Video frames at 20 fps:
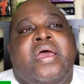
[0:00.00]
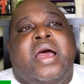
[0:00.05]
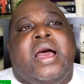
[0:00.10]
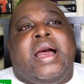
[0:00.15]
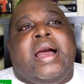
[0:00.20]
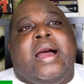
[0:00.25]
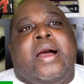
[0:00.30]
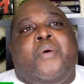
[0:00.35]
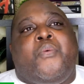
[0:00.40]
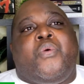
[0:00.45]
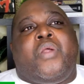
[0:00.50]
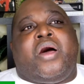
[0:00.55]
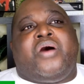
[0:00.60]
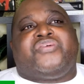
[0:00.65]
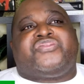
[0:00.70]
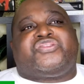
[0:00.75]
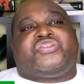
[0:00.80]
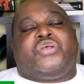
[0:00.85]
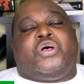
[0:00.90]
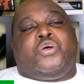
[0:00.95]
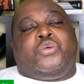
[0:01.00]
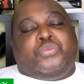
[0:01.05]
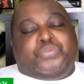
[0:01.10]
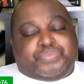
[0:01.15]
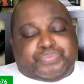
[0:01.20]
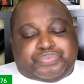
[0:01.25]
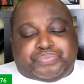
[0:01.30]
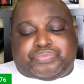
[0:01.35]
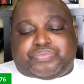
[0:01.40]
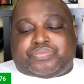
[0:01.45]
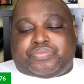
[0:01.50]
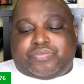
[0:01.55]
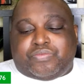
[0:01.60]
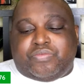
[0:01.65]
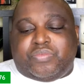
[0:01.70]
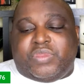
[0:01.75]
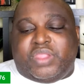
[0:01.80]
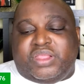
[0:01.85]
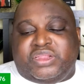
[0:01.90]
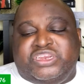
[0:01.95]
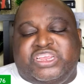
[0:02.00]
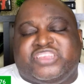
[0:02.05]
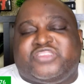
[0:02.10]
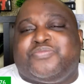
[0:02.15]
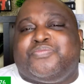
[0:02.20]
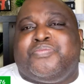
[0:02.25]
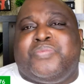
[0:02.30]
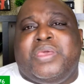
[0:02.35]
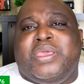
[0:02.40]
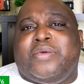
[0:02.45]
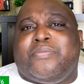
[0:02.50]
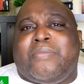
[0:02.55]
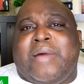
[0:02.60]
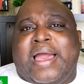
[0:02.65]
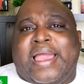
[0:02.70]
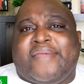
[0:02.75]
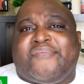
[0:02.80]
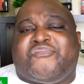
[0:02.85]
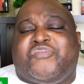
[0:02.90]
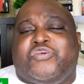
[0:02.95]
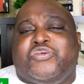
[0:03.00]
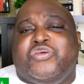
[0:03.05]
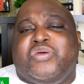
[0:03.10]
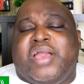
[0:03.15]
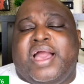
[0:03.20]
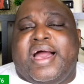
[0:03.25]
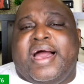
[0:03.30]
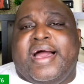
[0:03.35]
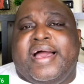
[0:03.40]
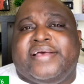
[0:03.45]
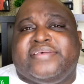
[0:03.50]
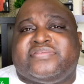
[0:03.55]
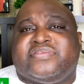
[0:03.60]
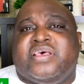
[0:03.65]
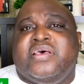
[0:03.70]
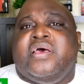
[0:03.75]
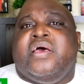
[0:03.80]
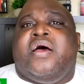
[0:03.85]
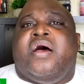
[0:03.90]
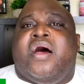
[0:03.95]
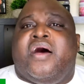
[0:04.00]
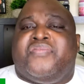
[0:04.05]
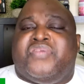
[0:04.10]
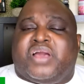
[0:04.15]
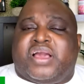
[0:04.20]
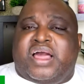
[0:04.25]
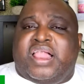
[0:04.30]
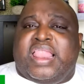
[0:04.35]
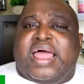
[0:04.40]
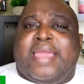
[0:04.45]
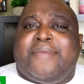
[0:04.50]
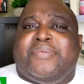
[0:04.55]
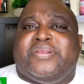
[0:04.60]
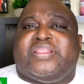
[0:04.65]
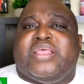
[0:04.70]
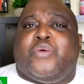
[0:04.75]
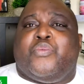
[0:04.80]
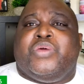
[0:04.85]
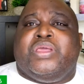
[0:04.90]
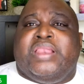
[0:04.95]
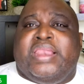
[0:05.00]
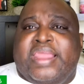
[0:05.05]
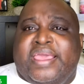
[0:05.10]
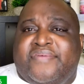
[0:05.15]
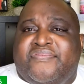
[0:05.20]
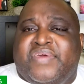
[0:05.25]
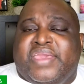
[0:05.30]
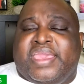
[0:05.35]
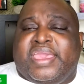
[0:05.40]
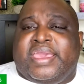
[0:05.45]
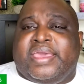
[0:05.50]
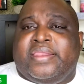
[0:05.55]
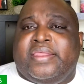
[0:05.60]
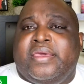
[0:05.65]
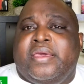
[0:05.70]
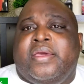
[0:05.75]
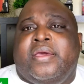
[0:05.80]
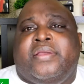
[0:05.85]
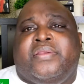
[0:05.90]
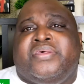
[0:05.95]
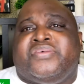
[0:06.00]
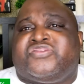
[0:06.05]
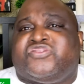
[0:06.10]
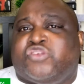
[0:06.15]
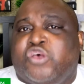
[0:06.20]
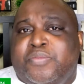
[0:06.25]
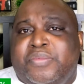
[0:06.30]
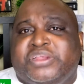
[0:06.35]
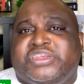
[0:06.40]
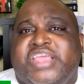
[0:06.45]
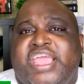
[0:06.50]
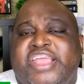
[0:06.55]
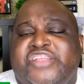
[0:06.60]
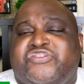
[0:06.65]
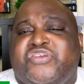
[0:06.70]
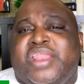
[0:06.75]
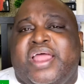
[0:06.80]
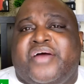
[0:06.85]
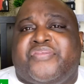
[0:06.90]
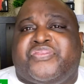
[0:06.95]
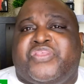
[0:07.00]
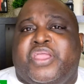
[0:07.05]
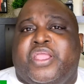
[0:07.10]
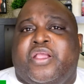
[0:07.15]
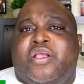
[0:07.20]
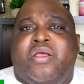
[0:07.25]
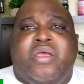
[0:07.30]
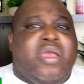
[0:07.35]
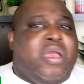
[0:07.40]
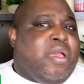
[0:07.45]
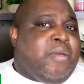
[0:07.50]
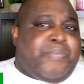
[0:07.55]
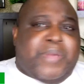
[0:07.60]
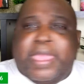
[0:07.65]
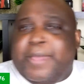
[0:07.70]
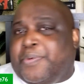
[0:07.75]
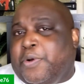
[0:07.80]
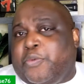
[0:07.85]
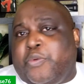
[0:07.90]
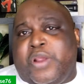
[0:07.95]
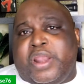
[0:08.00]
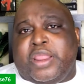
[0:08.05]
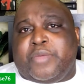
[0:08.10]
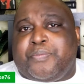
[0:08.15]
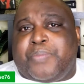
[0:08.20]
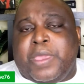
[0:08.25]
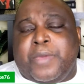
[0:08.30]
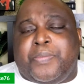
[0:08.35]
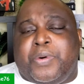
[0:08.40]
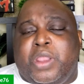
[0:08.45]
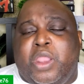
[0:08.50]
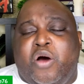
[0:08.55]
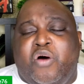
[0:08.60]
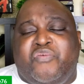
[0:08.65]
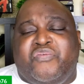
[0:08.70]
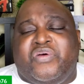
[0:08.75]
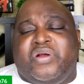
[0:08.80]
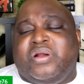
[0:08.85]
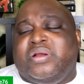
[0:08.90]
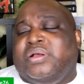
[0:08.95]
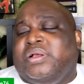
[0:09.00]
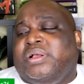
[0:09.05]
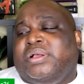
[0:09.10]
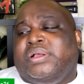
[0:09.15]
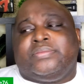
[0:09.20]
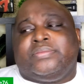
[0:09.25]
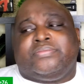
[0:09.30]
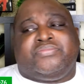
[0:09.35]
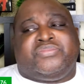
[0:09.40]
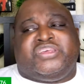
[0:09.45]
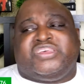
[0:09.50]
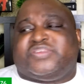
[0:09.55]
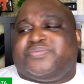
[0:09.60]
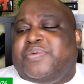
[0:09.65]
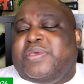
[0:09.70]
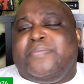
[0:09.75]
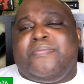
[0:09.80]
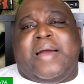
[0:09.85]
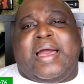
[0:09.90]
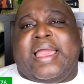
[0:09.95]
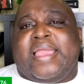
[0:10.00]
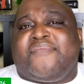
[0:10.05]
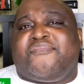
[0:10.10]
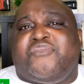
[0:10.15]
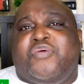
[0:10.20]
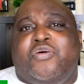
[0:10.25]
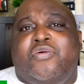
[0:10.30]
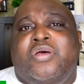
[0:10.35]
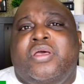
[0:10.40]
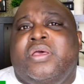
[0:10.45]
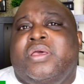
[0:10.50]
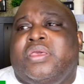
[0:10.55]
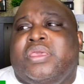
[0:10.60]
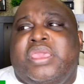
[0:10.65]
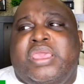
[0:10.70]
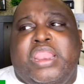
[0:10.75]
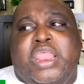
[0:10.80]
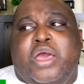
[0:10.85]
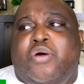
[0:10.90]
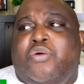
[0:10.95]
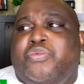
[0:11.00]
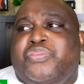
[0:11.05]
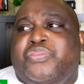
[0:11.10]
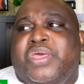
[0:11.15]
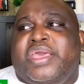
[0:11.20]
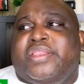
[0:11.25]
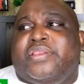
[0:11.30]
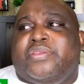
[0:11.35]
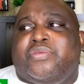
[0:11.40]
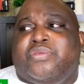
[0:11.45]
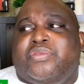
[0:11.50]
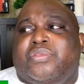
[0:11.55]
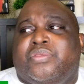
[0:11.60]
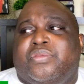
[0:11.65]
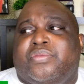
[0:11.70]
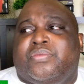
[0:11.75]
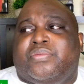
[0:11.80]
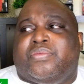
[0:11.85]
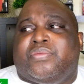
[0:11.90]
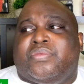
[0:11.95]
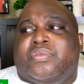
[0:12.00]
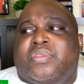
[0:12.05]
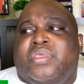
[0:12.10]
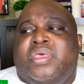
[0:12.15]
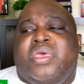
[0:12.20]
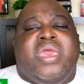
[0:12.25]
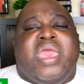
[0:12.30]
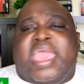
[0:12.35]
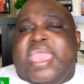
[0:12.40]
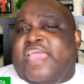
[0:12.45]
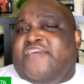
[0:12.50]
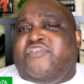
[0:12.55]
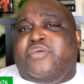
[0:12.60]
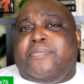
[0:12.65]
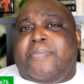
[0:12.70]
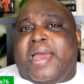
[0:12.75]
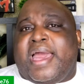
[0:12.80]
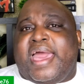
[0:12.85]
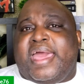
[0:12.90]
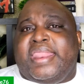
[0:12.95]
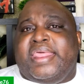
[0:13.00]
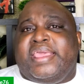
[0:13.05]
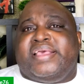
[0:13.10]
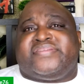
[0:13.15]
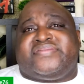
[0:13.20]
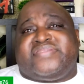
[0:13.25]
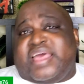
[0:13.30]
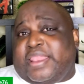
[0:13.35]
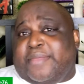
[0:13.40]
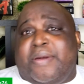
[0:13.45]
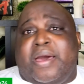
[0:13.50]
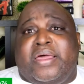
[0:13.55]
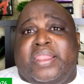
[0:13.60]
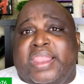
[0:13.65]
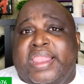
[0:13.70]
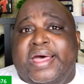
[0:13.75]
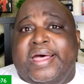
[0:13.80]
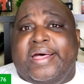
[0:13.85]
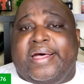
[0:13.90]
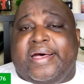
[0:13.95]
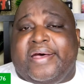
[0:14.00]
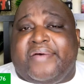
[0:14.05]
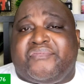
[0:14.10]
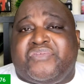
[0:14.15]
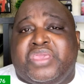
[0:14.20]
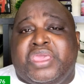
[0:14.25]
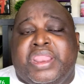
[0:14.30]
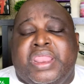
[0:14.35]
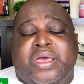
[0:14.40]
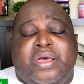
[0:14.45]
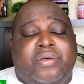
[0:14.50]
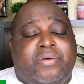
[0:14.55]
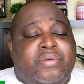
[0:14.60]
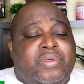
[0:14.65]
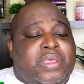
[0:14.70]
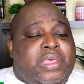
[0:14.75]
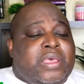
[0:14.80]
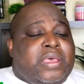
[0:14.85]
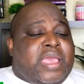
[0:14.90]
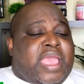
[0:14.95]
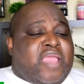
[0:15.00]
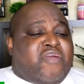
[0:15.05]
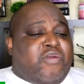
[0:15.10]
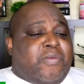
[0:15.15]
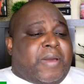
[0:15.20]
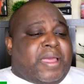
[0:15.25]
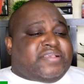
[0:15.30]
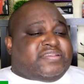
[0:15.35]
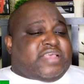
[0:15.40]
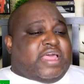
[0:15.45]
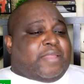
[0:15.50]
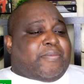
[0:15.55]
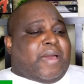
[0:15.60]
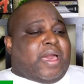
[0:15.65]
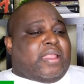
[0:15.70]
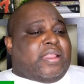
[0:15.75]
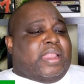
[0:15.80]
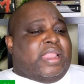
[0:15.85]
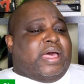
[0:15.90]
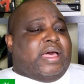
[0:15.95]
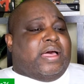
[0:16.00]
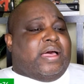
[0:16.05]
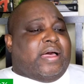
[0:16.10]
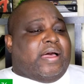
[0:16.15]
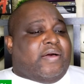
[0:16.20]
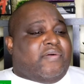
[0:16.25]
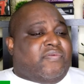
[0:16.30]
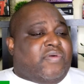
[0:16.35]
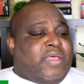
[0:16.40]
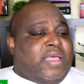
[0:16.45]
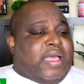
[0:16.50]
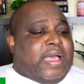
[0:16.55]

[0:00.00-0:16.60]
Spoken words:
We're also just being mindful, you guys, of the climate that we live in. There's so much hatred out there, people running people over. Just be mindful, that everybody is not about love, Everybody's not about love.